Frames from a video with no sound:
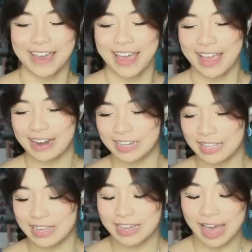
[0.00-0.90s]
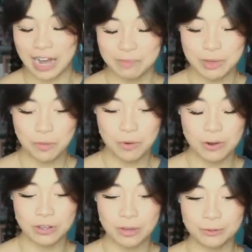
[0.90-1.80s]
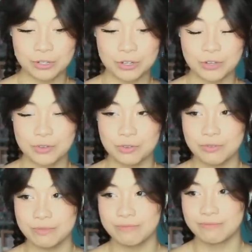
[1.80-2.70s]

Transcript: And the Academy Award goes to